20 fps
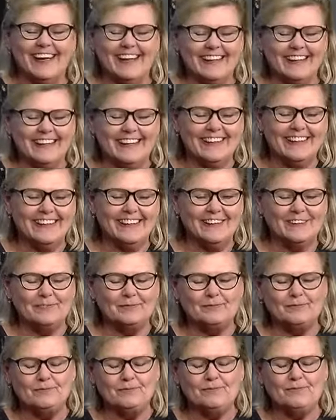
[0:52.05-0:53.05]
and then
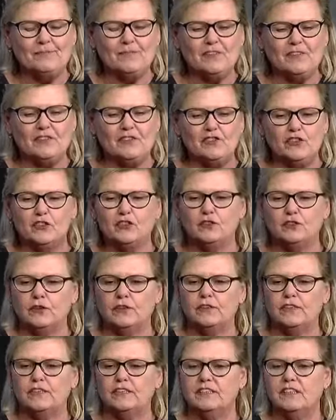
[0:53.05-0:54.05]
um,
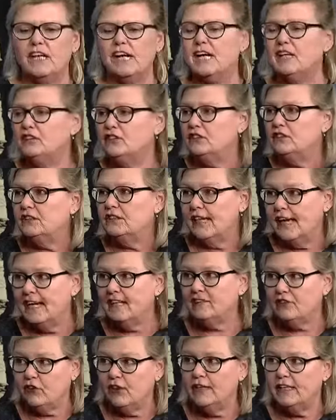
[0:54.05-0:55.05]
children, the child
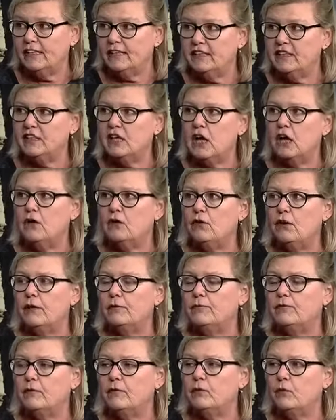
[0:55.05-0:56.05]
tax credit did go
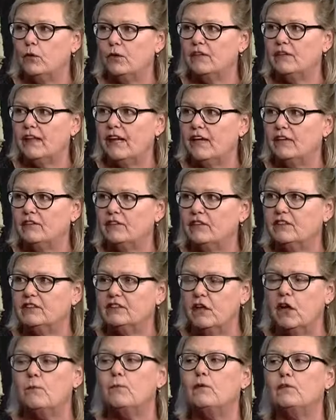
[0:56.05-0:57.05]
up from 1,000 to
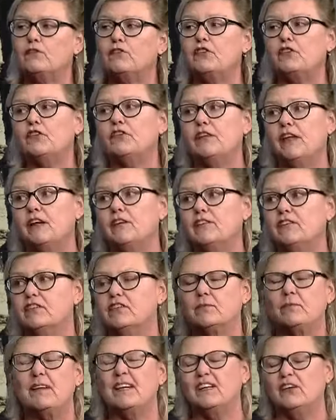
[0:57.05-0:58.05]
almost 2,000
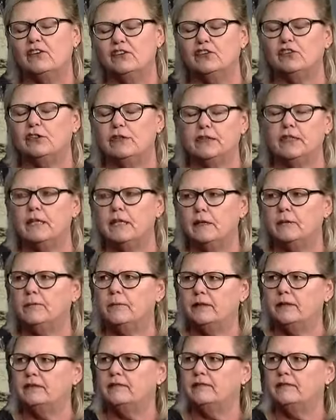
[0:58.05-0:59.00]
depending on your income, but